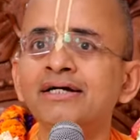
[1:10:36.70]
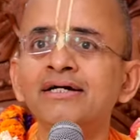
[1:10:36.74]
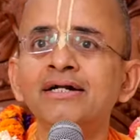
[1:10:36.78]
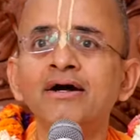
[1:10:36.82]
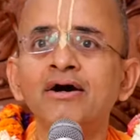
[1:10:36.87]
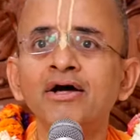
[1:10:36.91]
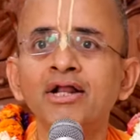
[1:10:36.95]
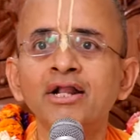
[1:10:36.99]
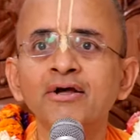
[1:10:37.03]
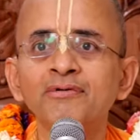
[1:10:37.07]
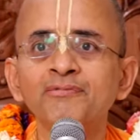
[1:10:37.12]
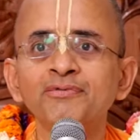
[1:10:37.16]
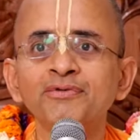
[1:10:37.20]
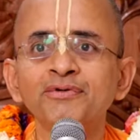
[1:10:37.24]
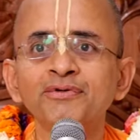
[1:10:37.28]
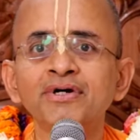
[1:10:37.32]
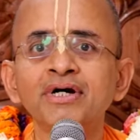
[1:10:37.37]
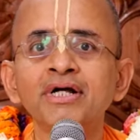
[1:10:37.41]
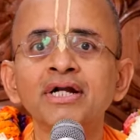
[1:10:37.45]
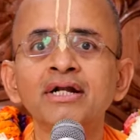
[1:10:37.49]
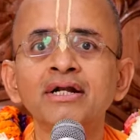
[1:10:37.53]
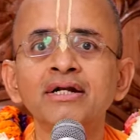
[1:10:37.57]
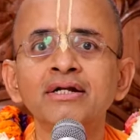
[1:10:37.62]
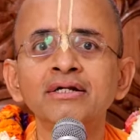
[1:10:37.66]
Here, all of
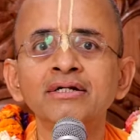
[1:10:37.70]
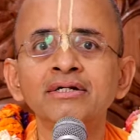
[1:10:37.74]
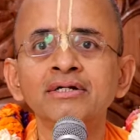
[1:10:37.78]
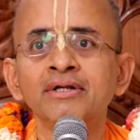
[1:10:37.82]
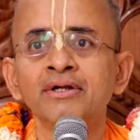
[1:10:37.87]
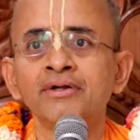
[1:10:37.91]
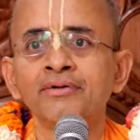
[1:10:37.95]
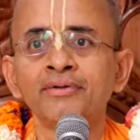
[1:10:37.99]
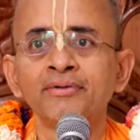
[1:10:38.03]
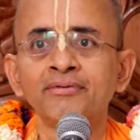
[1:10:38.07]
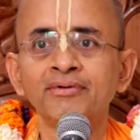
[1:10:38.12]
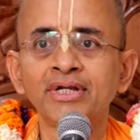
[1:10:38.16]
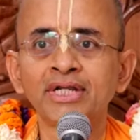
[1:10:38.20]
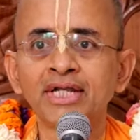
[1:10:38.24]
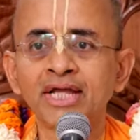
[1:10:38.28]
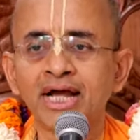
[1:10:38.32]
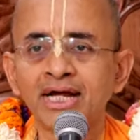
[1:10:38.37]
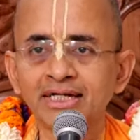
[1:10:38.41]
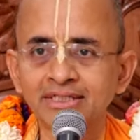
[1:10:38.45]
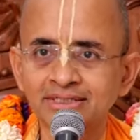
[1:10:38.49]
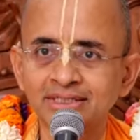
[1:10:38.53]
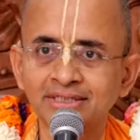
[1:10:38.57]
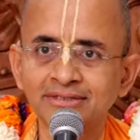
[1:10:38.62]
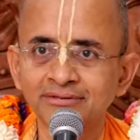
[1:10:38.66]
you are very
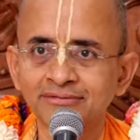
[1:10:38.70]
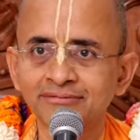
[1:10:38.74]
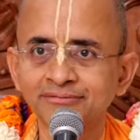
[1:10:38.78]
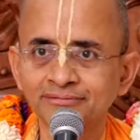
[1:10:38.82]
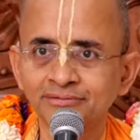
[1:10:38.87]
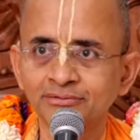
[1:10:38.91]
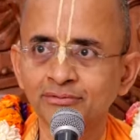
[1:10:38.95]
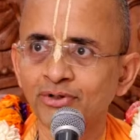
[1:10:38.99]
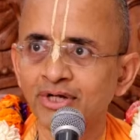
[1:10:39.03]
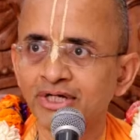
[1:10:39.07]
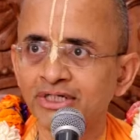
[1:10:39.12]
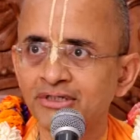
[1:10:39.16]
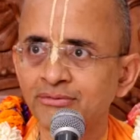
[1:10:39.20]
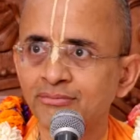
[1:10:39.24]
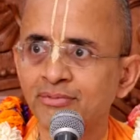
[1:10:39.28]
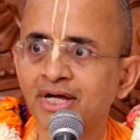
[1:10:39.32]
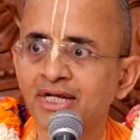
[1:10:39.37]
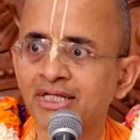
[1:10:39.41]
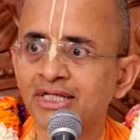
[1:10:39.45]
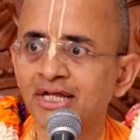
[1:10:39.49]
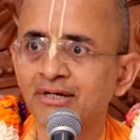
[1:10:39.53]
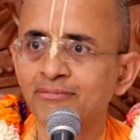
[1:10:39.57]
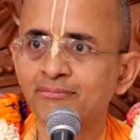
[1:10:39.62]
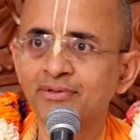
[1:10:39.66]
active, going to
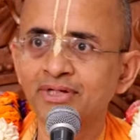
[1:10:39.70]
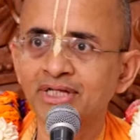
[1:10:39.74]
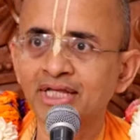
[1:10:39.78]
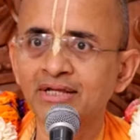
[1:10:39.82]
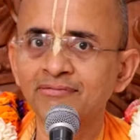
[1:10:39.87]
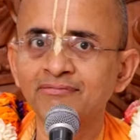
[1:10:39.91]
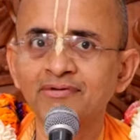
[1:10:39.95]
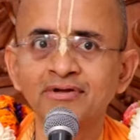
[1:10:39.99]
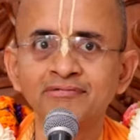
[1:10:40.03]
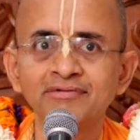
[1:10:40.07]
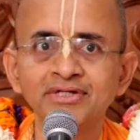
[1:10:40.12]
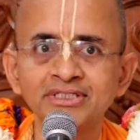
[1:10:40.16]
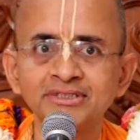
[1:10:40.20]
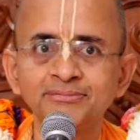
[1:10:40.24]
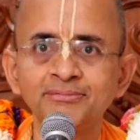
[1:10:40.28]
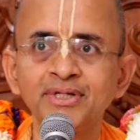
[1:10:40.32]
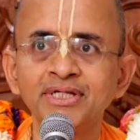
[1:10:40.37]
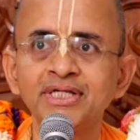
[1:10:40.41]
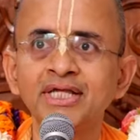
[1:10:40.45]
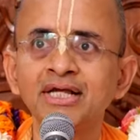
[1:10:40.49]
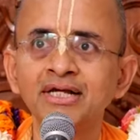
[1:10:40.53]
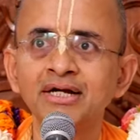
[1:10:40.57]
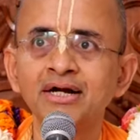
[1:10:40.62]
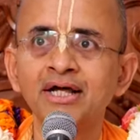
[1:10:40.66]
market, bringing flowers,
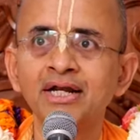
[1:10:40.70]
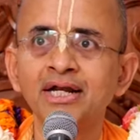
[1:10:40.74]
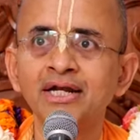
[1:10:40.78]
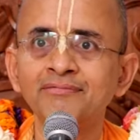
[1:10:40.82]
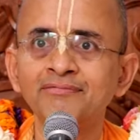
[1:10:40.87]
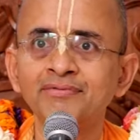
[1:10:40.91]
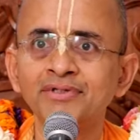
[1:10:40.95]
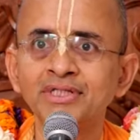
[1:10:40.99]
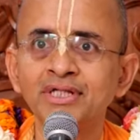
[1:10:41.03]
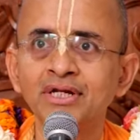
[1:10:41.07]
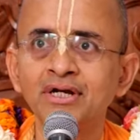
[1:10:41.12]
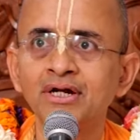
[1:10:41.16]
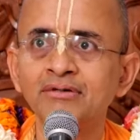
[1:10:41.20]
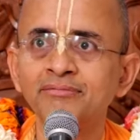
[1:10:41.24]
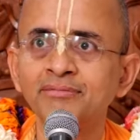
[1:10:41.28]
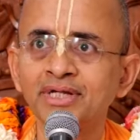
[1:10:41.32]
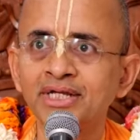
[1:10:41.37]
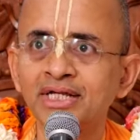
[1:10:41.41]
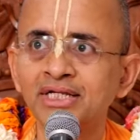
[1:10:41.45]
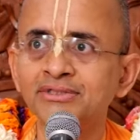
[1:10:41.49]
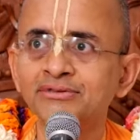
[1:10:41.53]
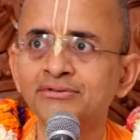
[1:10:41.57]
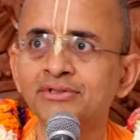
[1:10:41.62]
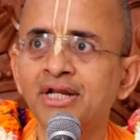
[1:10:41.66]
making garland for the Lord,
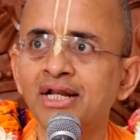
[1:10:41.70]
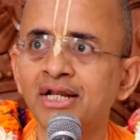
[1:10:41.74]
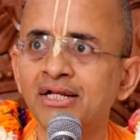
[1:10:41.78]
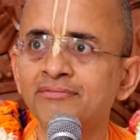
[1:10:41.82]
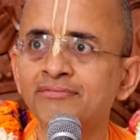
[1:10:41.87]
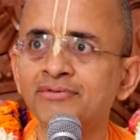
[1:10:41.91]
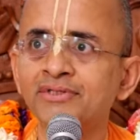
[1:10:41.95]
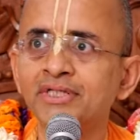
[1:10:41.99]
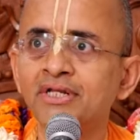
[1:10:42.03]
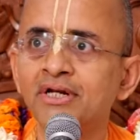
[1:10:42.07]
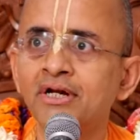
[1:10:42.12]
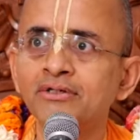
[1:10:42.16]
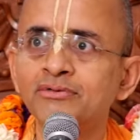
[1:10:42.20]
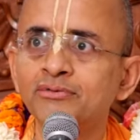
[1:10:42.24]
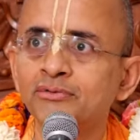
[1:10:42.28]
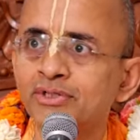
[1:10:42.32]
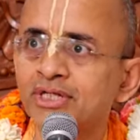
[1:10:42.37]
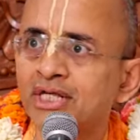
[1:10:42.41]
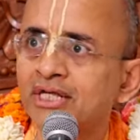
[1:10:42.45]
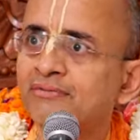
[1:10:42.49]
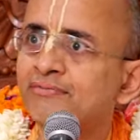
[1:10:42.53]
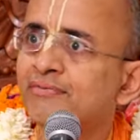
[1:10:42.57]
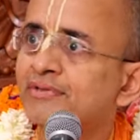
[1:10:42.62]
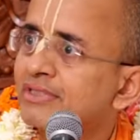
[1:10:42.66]
making jewelry for the Lord,
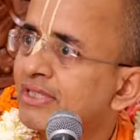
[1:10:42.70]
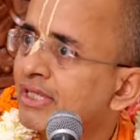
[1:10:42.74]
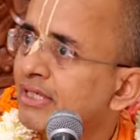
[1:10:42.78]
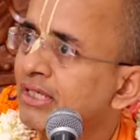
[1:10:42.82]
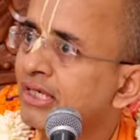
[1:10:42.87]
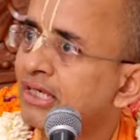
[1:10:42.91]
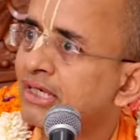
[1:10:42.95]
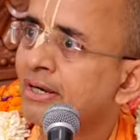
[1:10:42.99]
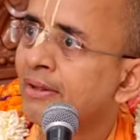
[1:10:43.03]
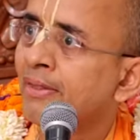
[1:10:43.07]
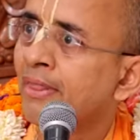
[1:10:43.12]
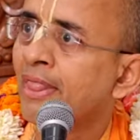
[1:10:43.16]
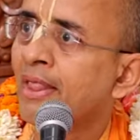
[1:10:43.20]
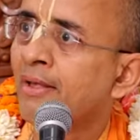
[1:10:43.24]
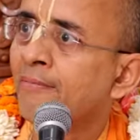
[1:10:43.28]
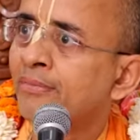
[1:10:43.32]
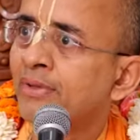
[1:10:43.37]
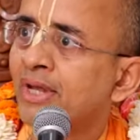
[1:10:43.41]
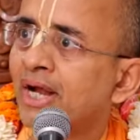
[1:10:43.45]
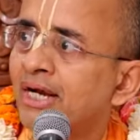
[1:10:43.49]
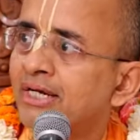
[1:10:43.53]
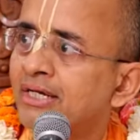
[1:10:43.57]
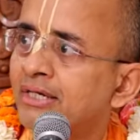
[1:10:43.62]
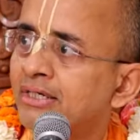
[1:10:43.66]
cooking for the Lord,
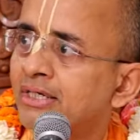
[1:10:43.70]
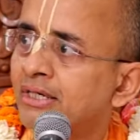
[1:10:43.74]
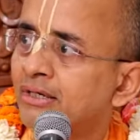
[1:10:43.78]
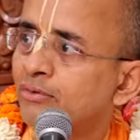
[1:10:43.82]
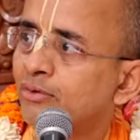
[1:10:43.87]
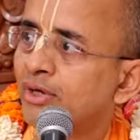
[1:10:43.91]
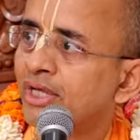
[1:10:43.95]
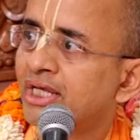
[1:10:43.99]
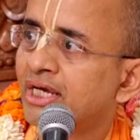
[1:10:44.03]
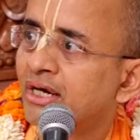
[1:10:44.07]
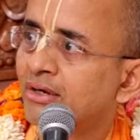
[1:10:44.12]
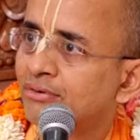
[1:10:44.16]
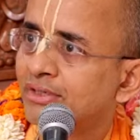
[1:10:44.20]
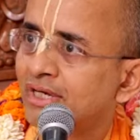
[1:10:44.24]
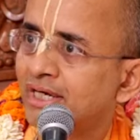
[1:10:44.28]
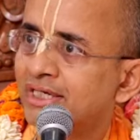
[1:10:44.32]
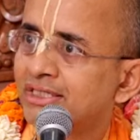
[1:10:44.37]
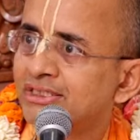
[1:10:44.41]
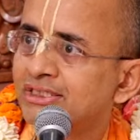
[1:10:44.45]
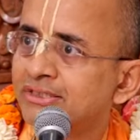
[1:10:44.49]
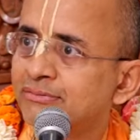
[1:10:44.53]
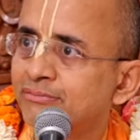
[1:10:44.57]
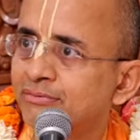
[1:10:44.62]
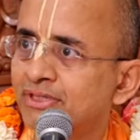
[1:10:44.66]
and going out
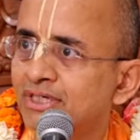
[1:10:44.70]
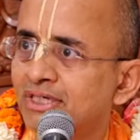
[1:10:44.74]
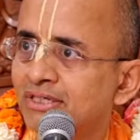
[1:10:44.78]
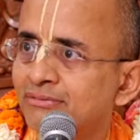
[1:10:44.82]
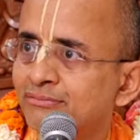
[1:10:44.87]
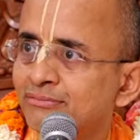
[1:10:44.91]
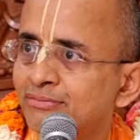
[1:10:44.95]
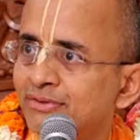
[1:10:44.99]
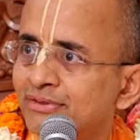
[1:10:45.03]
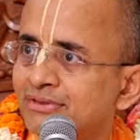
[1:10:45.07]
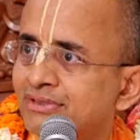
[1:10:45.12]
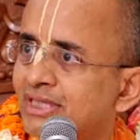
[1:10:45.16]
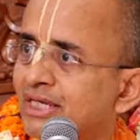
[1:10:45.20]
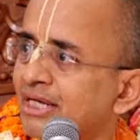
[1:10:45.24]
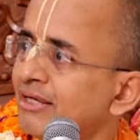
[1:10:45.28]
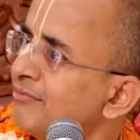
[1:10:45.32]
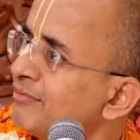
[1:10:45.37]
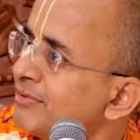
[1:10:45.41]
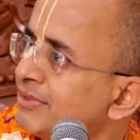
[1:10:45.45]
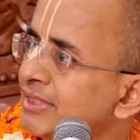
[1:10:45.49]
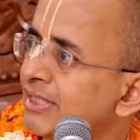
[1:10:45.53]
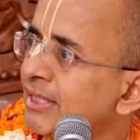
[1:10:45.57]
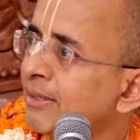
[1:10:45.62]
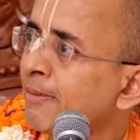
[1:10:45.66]
and distributing books and
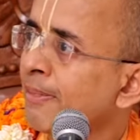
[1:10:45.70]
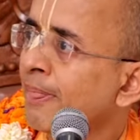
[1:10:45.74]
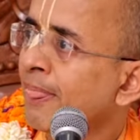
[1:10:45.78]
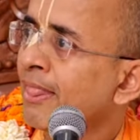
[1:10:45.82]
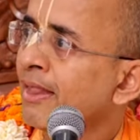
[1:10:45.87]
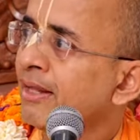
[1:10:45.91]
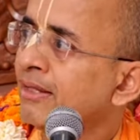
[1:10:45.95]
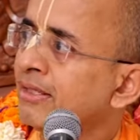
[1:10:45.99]
everything.